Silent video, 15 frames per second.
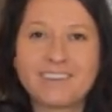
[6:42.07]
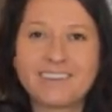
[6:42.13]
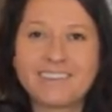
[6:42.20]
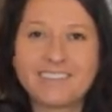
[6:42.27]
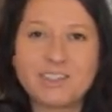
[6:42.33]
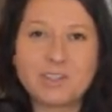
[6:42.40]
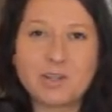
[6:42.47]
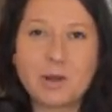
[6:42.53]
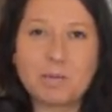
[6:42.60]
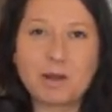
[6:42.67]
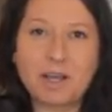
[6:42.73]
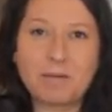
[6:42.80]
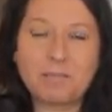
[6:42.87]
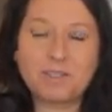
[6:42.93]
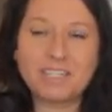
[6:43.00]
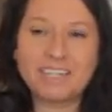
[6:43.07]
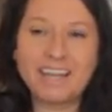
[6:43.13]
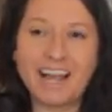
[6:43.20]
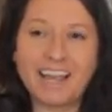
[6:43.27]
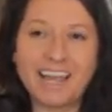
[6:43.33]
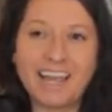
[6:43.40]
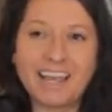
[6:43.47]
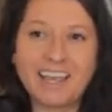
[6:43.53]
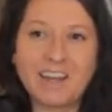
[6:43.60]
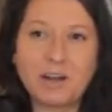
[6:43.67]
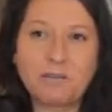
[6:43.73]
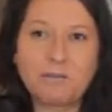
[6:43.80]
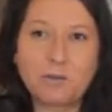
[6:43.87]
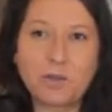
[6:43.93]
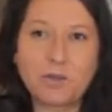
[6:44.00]
Just not my cup of tea. I can't get
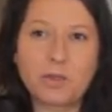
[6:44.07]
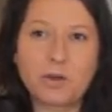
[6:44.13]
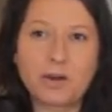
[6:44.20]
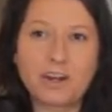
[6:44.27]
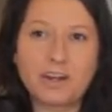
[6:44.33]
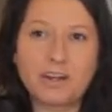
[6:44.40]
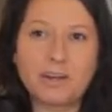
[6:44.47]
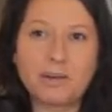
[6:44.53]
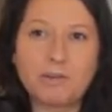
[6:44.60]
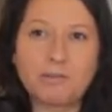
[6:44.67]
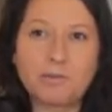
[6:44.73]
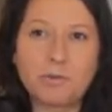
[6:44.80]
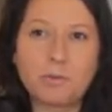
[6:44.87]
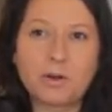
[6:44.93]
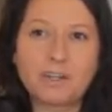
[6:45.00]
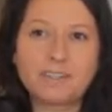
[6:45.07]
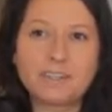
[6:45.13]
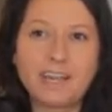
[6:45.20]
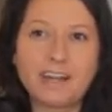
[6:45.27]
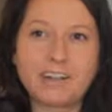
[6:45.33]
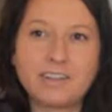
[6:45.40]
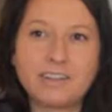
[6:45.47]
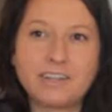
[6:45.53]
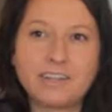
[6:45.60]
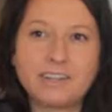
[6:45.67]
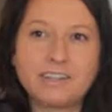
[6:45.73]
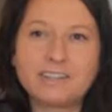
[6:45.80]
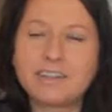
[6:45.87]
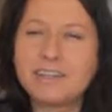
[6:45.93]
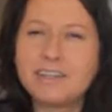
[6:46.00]
over the thought of what exactly it
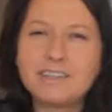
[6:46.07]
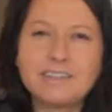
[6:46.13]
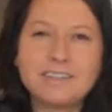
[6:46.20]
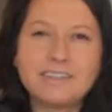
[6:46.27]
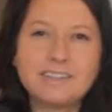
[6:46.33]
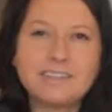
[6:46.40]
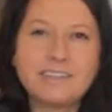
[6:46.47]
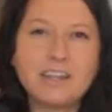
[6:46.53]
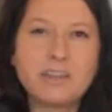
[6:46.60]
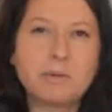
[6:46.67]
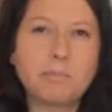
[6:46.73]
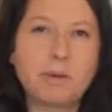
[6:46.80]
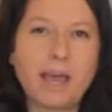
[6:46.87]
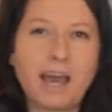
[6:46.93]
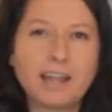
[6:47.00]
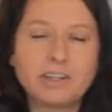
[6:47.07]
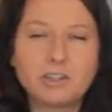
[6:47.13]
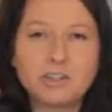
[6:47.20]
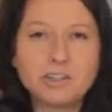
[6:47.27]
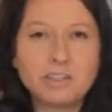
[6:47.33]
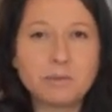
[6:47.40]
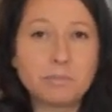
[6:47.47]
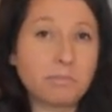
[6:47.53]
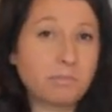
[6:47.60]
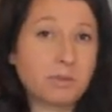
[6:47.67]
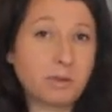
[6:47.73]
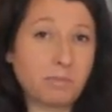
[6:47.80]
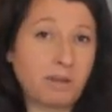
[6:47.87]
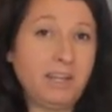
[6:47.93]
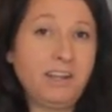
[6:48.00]
is. It's nothing bad. It's just
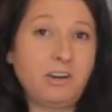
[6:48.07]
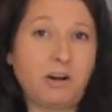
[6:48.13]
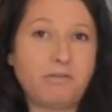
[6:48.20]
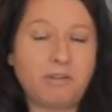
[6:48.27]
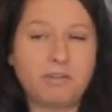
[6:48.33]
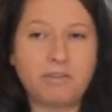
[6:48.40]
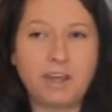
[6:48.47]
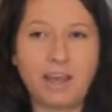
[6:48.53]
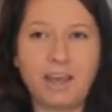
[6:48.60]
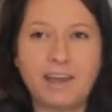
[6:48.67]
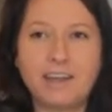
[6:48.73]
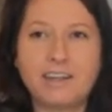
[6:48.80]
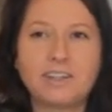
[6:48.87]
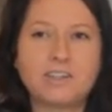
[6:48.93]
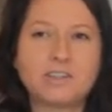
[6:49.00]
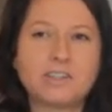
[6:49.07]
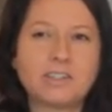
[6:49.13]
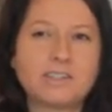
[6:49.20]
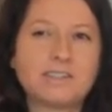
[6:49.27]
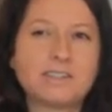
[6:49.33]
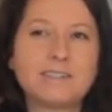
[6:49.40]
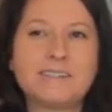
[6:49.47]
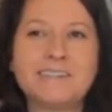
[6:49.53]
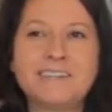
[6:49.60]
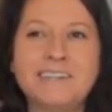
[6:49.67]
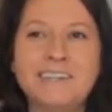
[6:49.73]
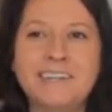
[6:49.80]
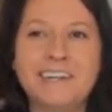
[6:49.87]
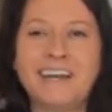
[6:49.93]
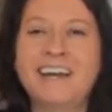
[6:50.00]
the meat off of the head is just
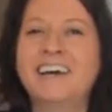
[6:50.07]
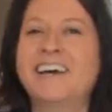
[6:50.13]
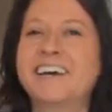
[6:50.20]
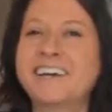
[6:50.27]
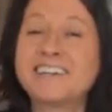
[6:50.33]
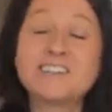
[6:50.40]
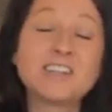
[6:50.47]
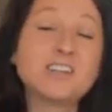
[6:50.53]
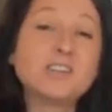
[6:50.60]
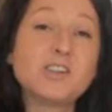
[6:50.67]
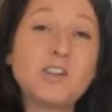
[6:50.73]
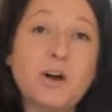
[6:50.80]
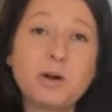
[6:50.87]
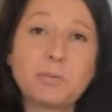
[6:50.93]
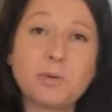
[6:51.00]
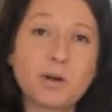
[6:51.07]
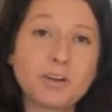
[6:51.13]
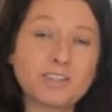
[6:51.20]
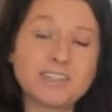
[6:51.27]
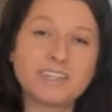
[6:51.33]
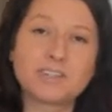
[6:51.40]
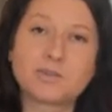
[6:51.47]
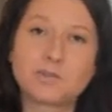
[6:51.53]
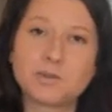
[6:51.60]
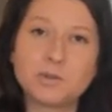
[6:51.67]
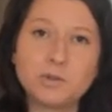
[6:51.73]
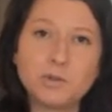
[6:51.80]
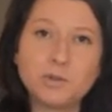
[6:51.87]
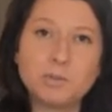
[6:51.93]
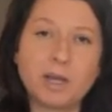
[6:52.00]
such a long process for
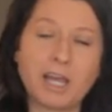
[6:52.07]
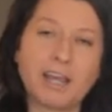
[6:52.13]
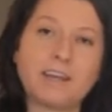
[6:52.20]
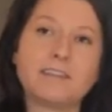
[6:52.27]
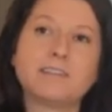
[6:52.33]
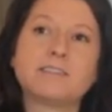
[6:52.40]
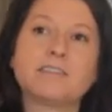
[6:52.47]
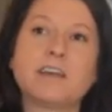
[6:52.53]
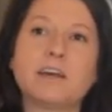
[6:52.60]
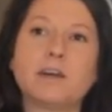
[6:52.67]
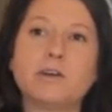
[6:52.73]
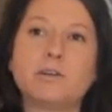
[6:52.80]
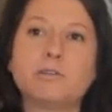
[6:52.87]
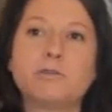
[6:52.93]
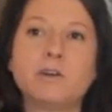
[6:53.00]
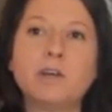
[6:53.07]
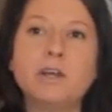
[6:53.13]
2 pans of